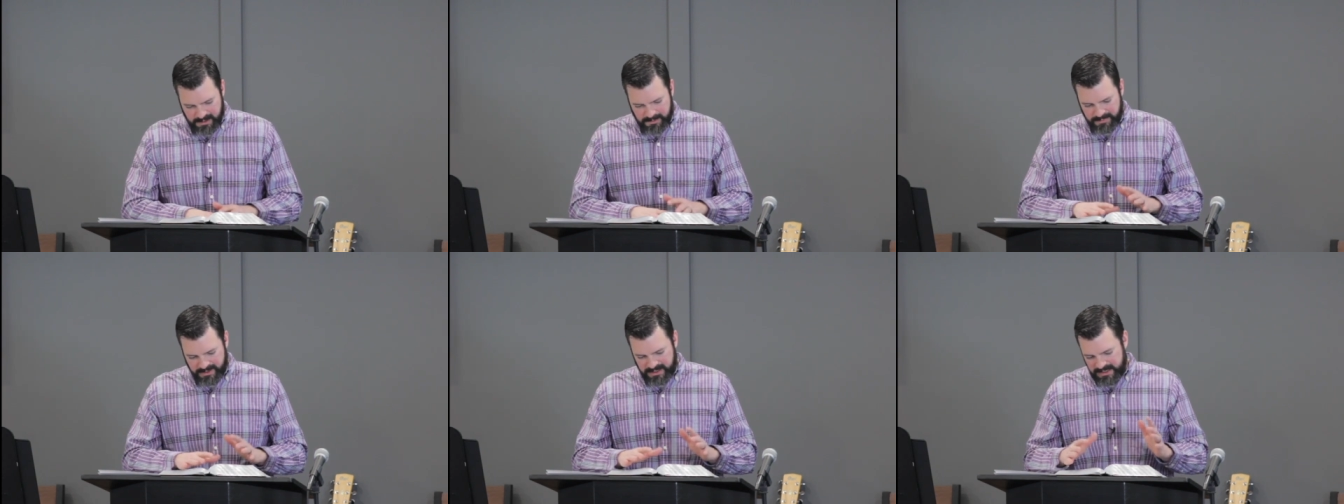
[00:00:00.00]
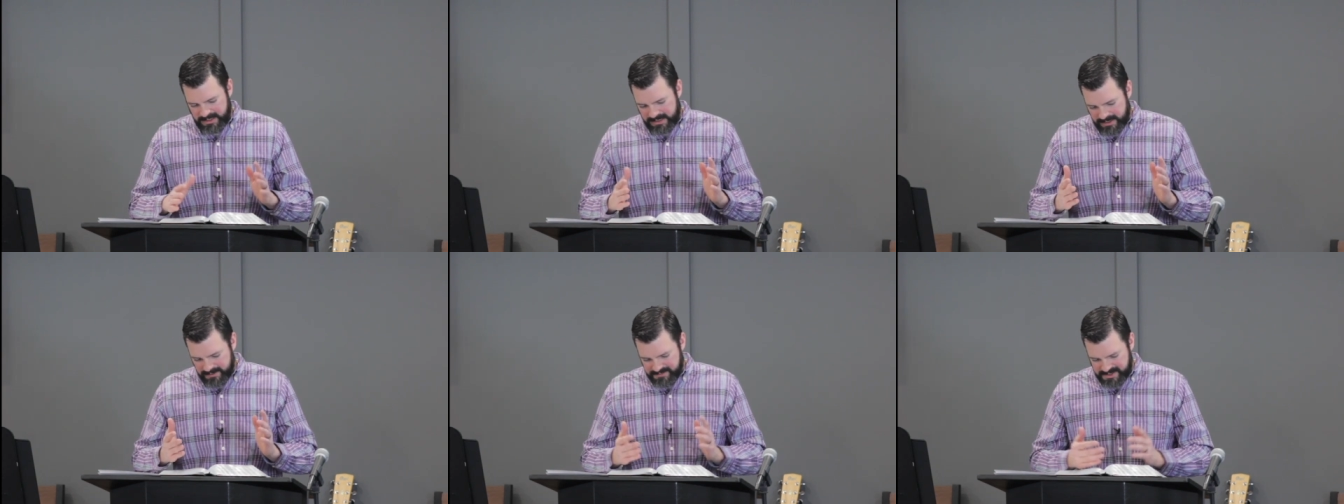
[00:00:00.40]
but he
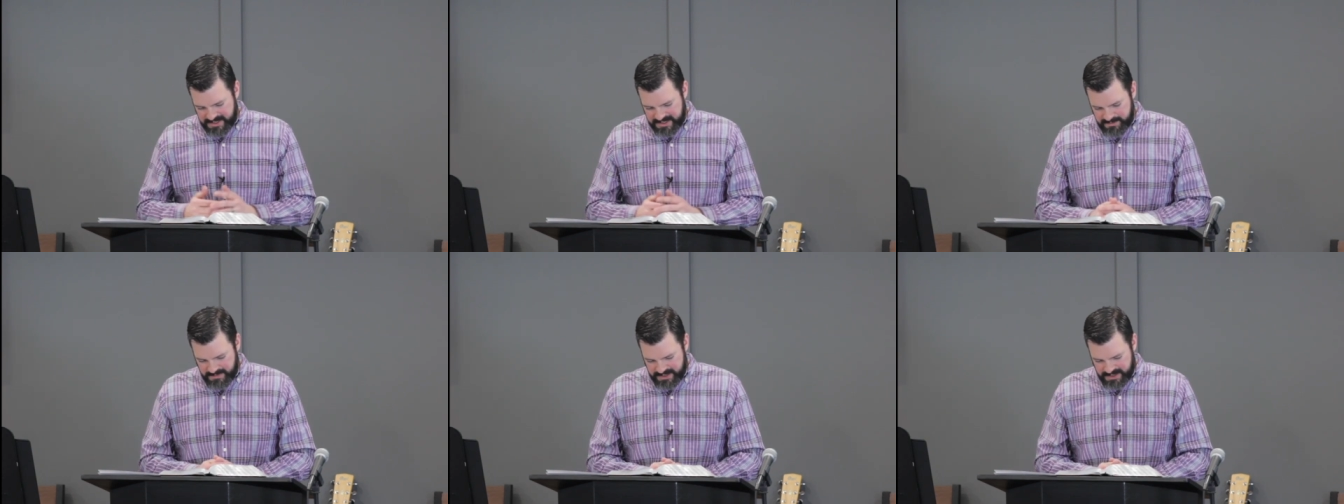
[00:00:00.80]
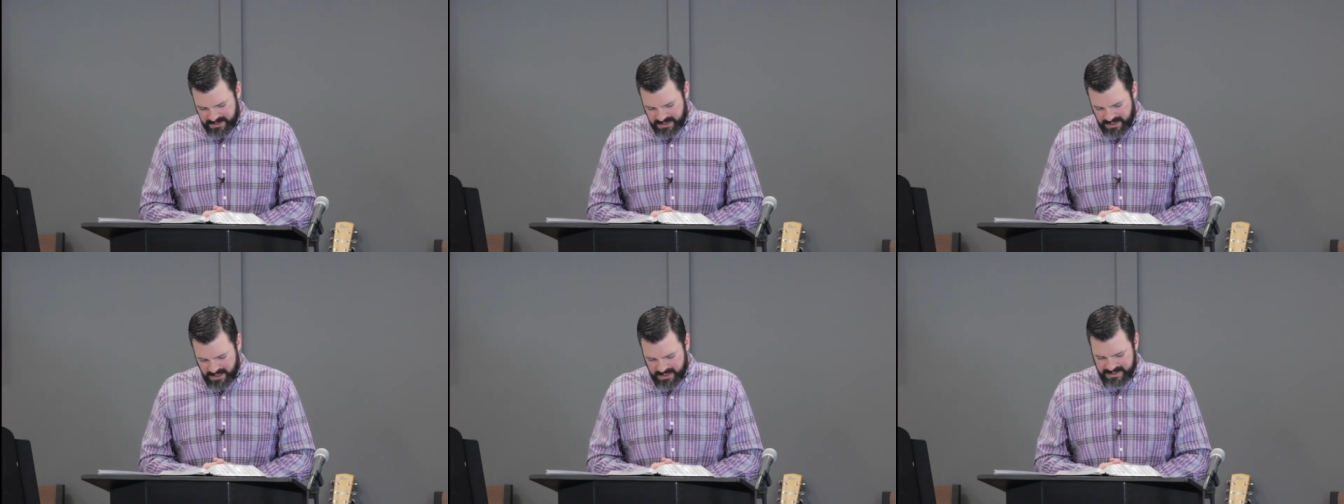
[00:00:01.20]
gives this
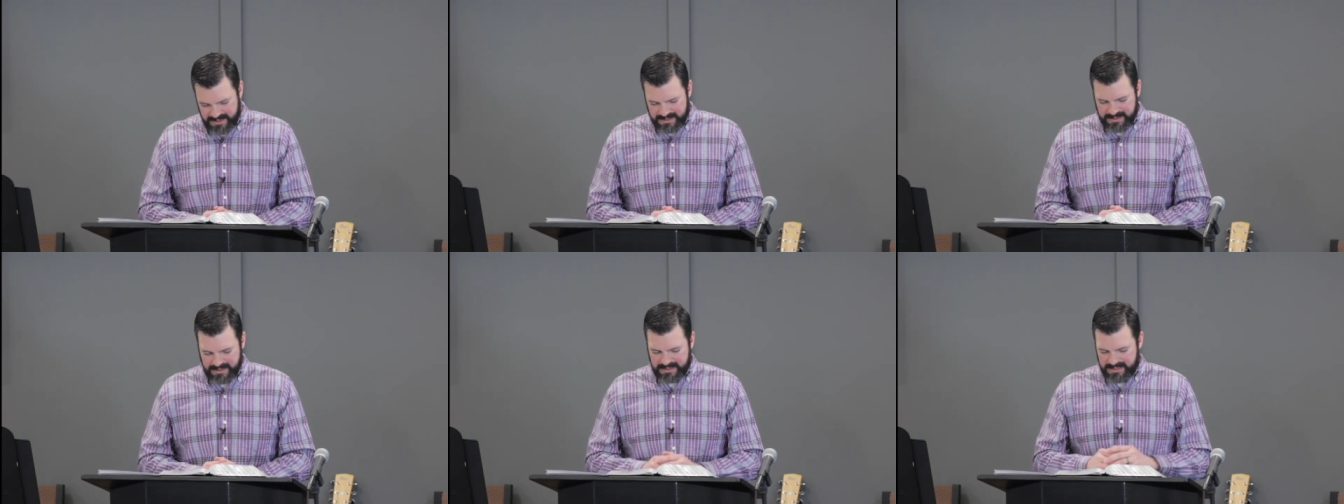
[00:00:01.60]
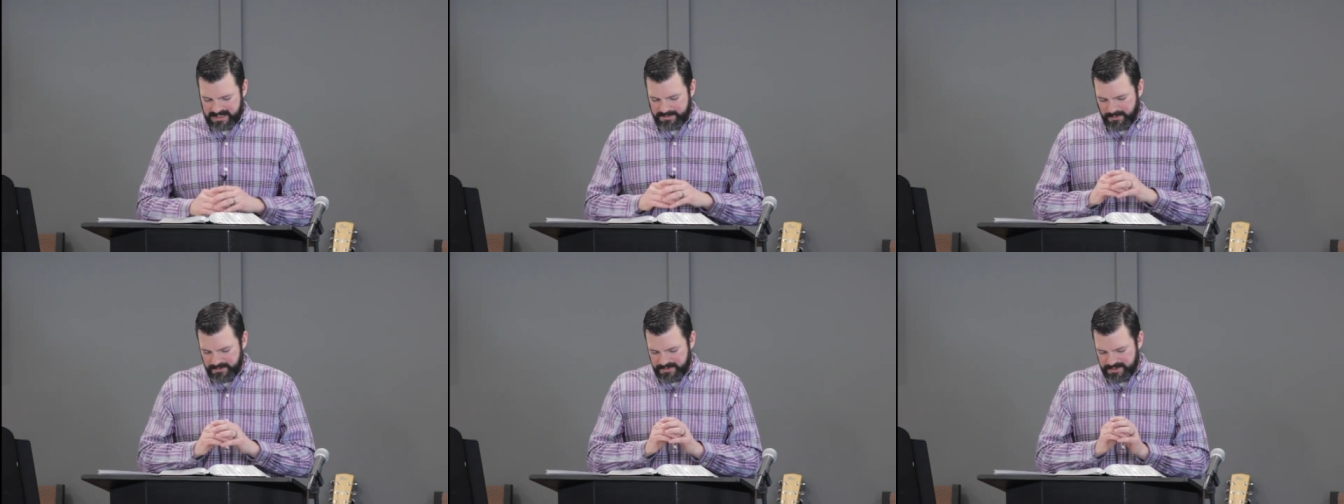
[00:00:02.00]
mission to us, as this is
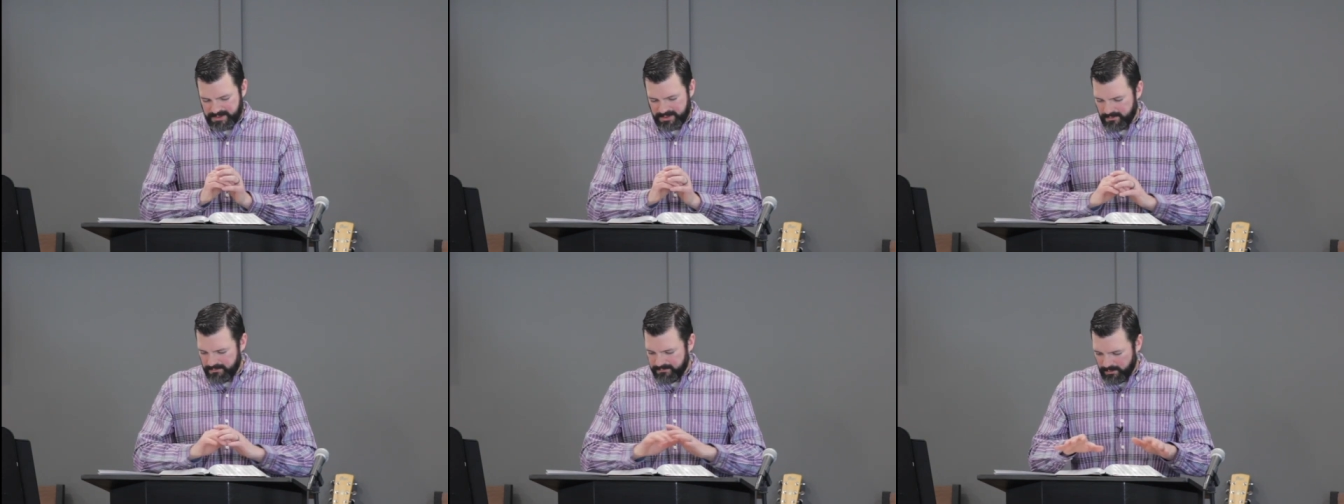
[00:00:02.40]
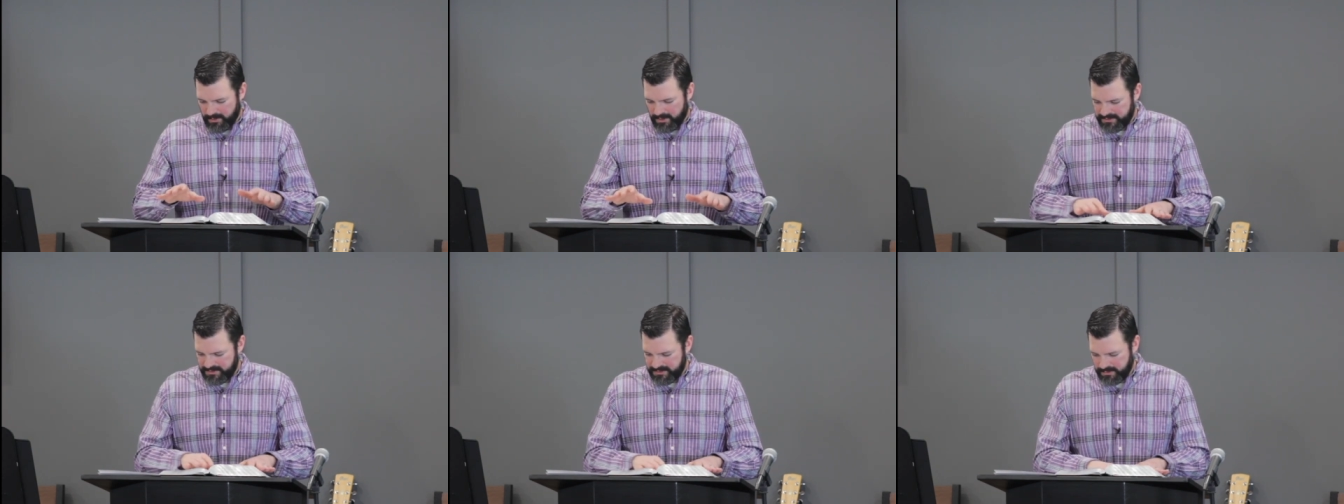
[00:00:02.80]
supposed to go
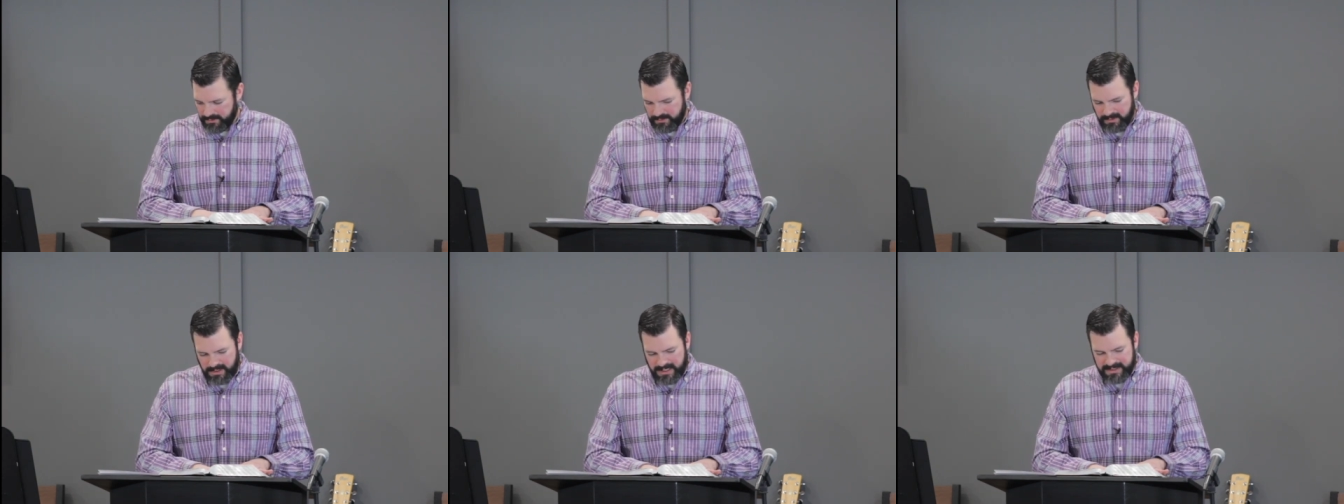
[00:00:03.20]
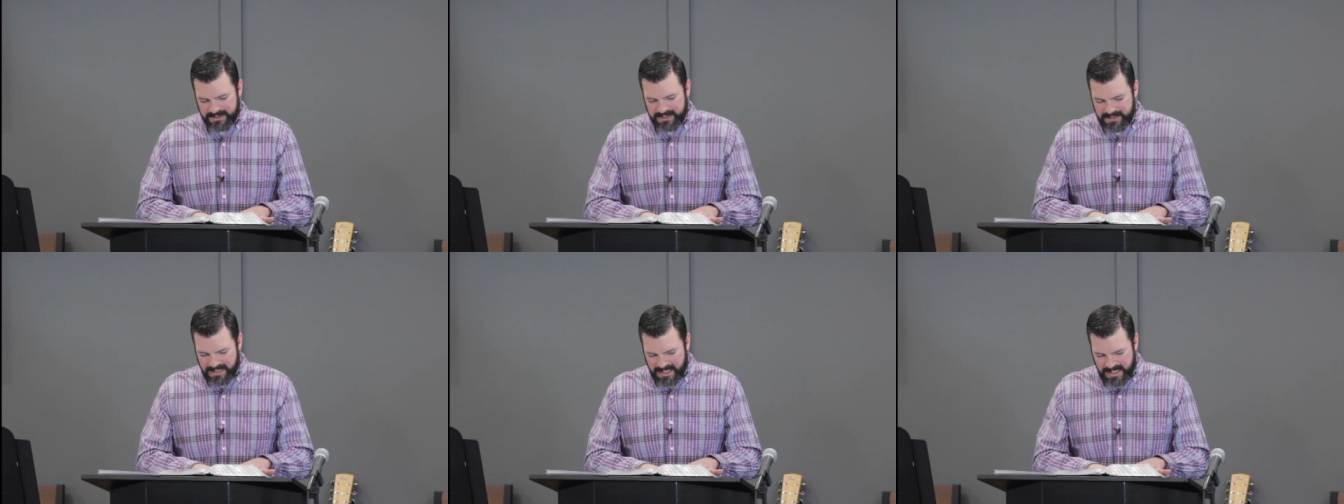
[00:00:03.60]
forth to
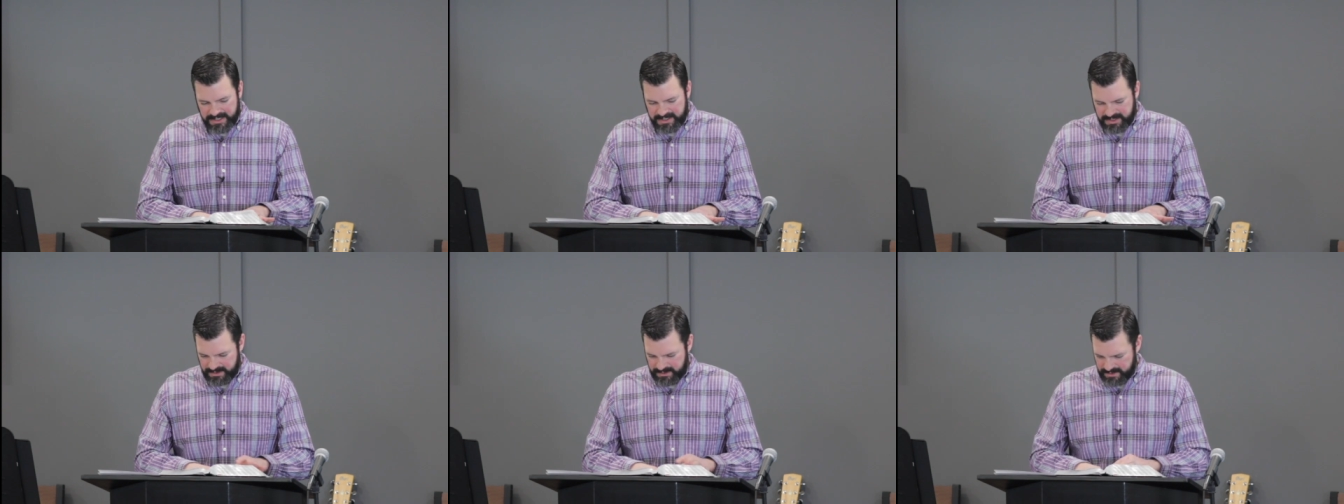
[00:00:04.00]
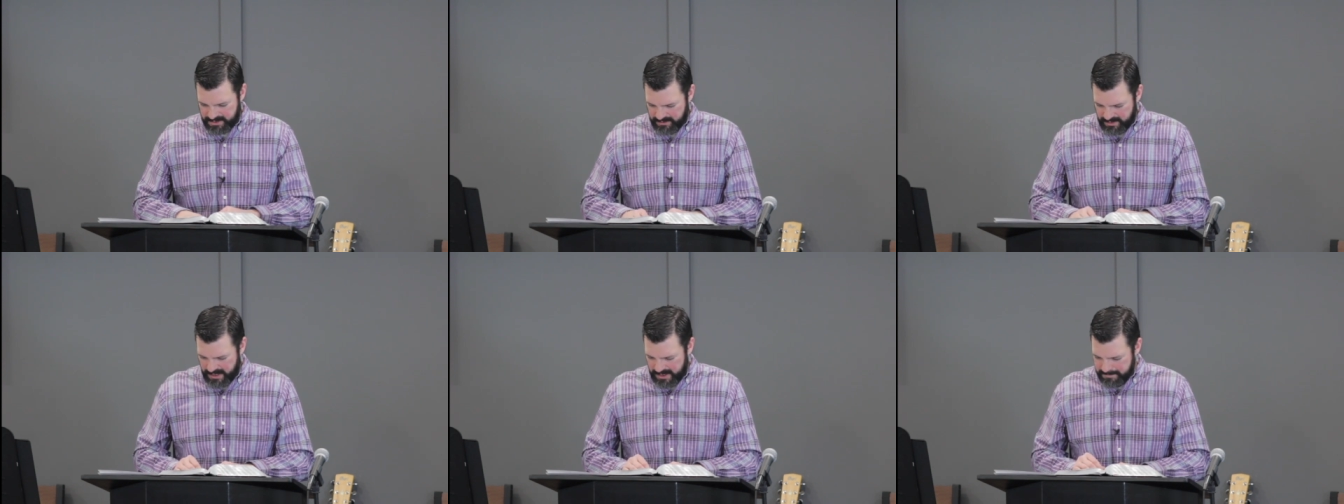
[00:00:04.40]
the
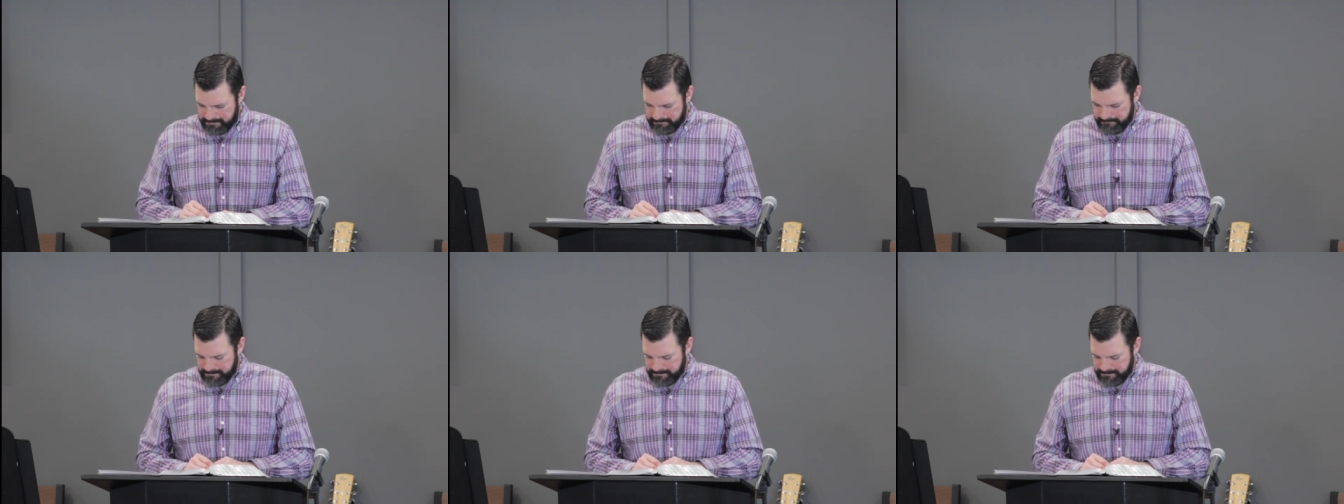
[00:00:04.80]
nations, right?